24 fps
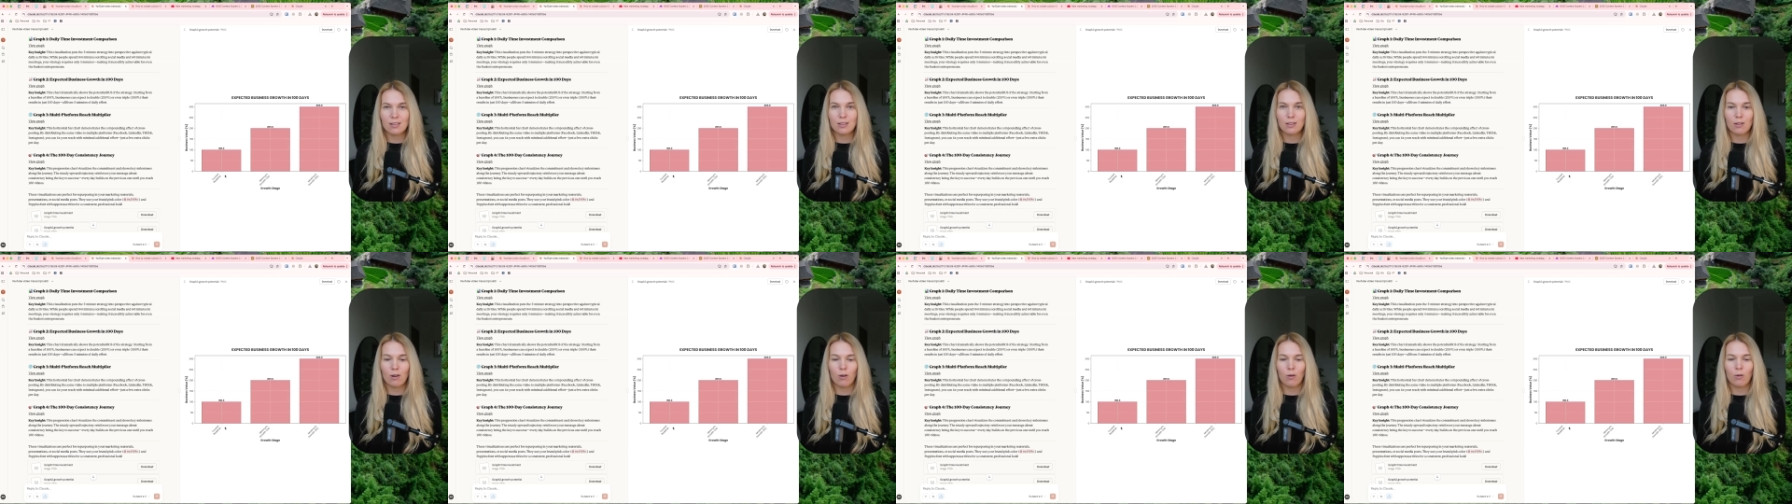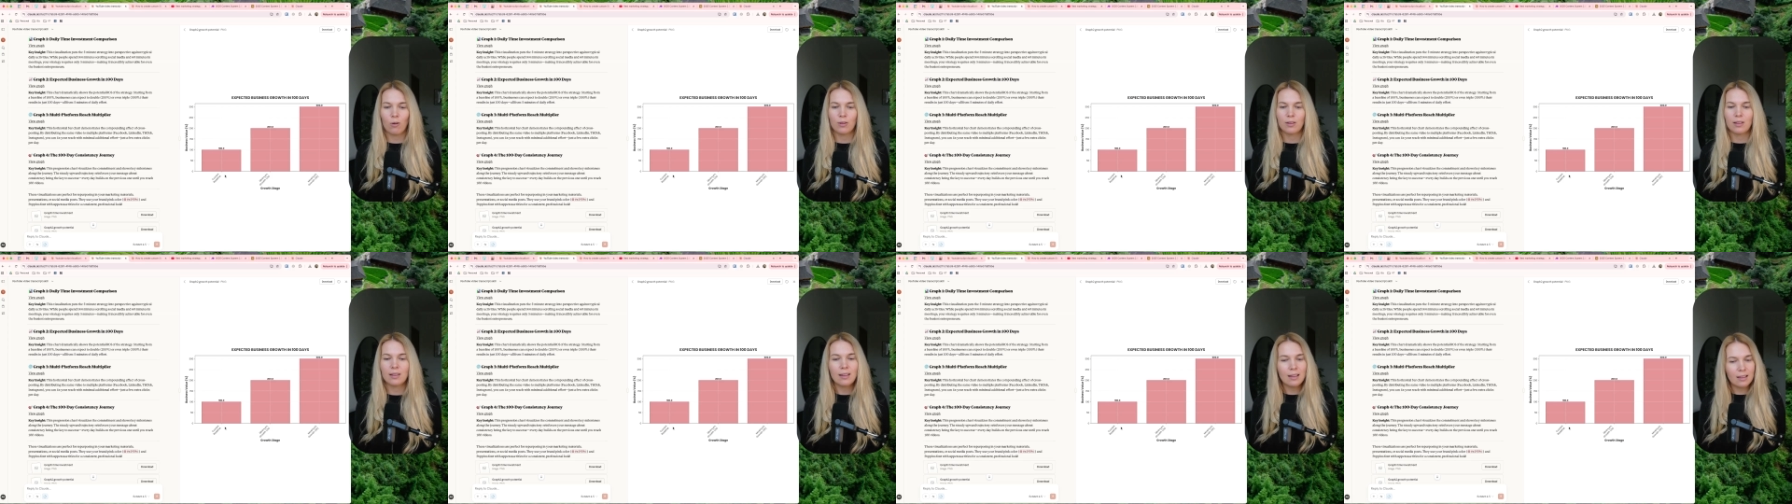
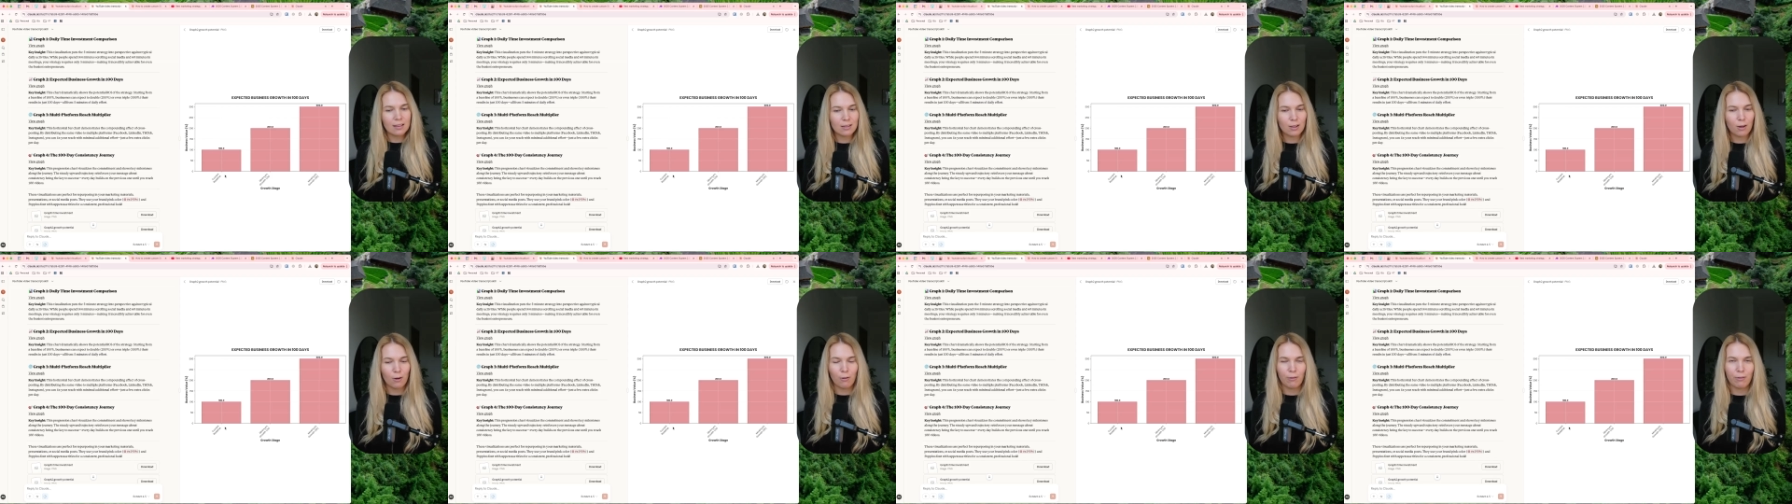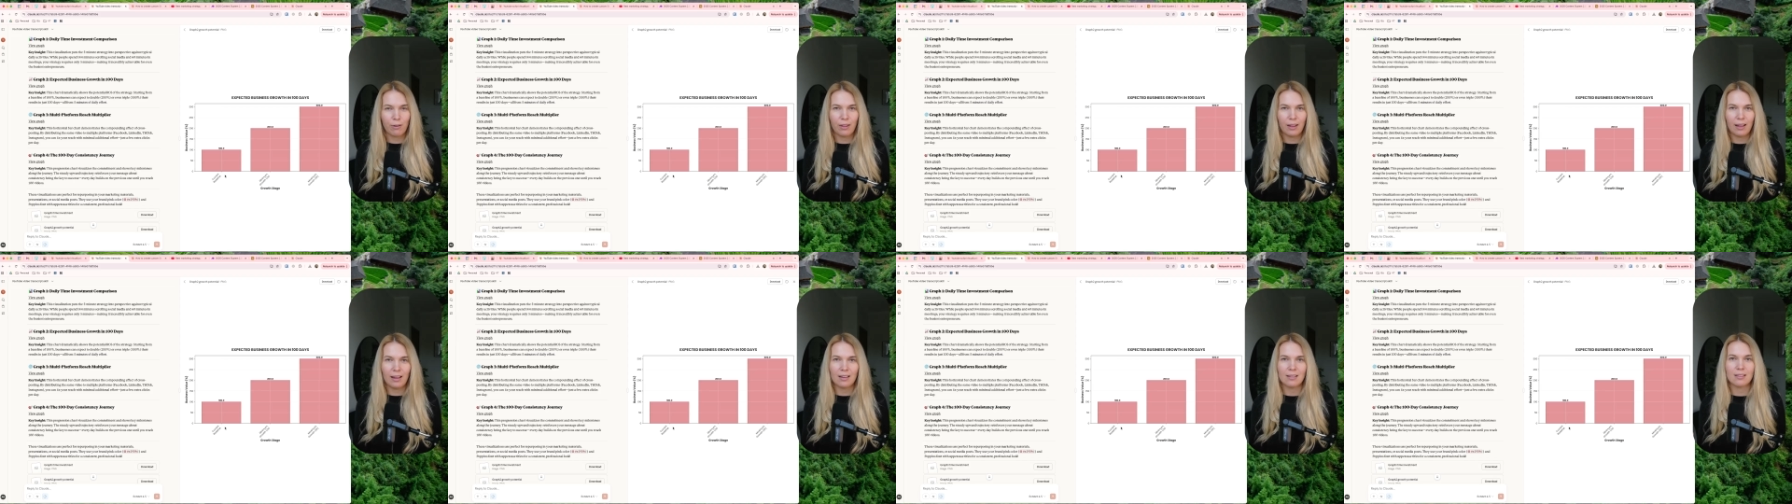So this whole
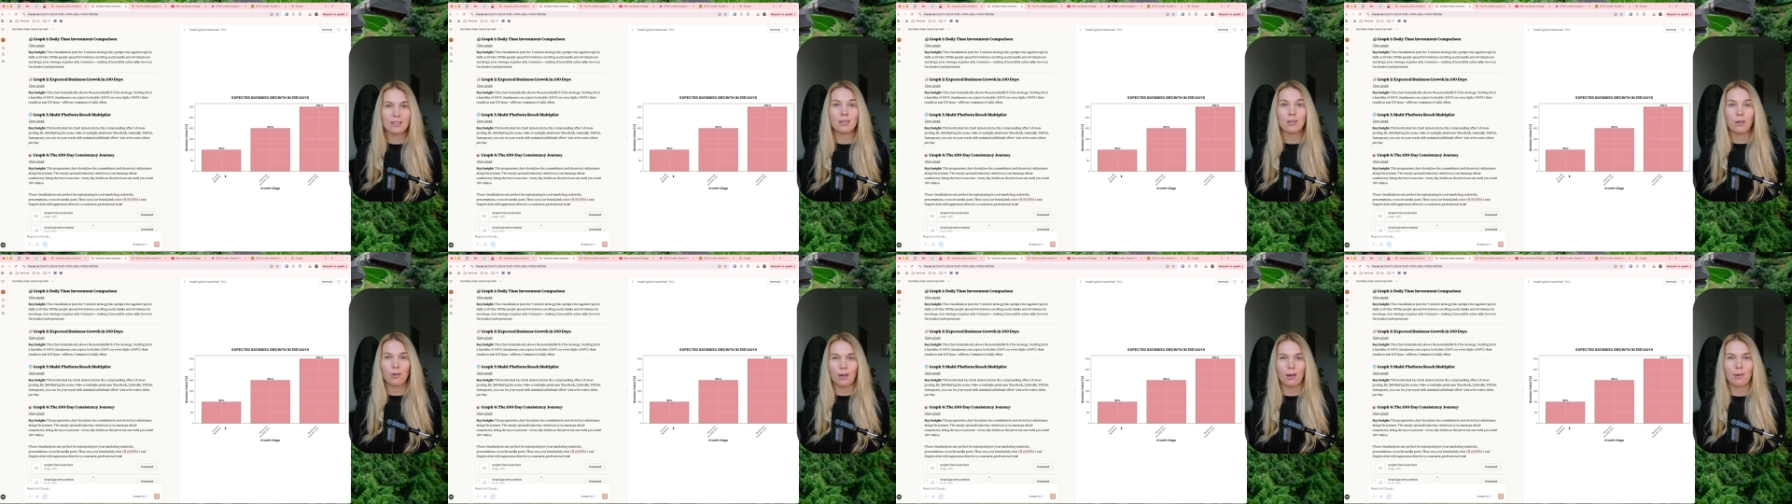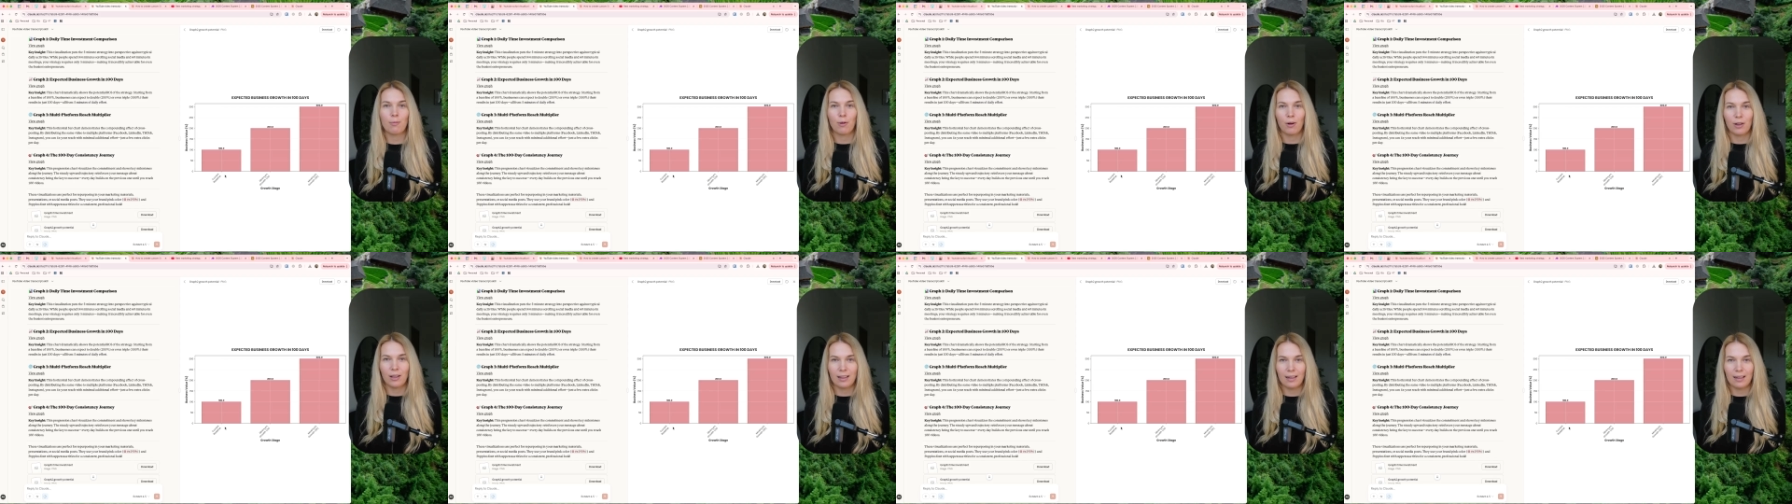thing is totally
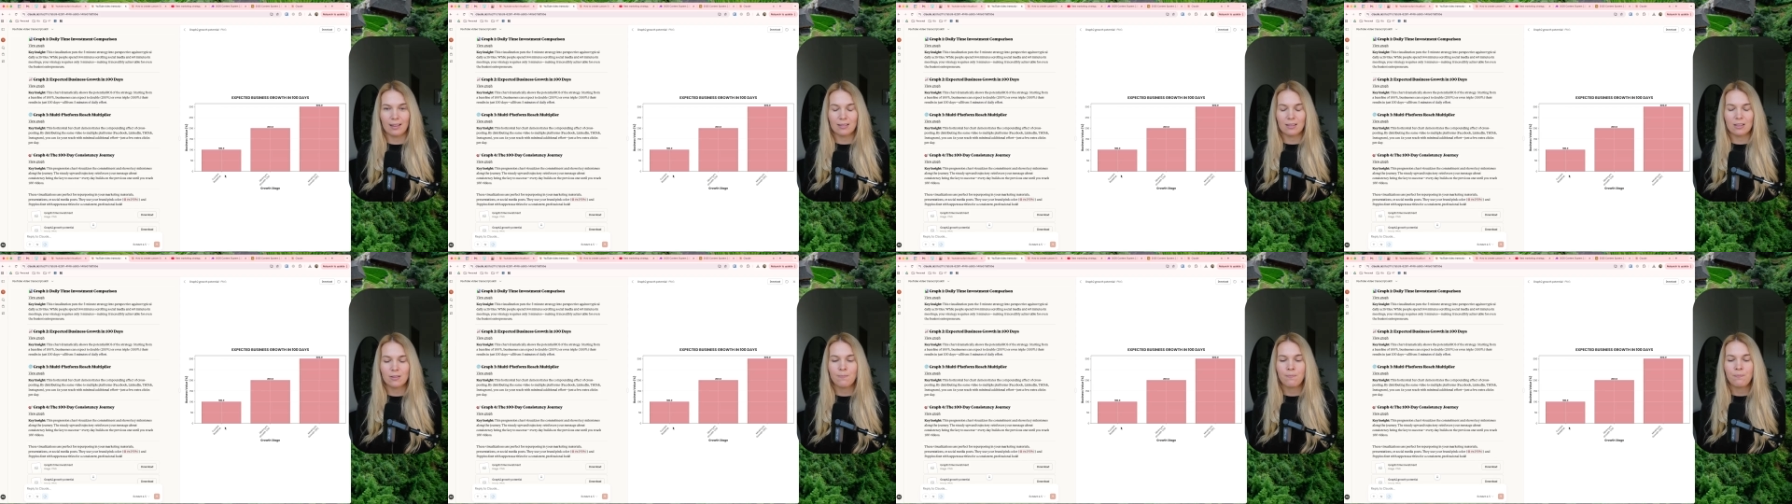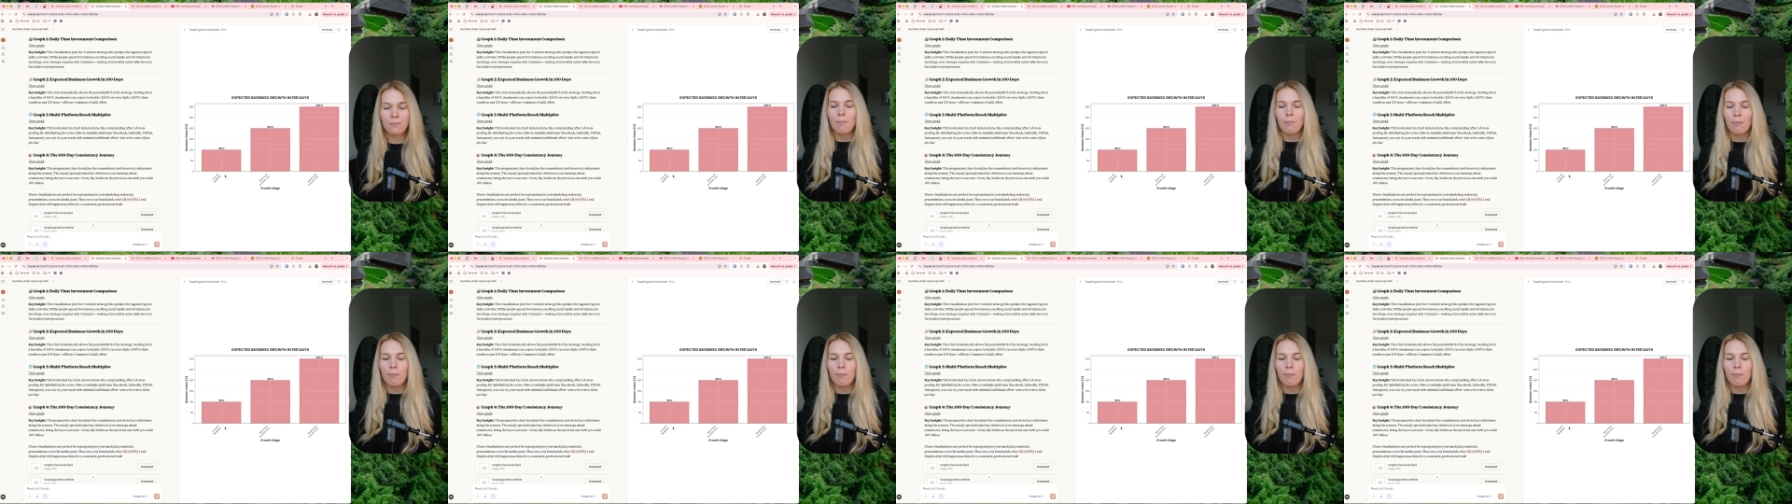pointless.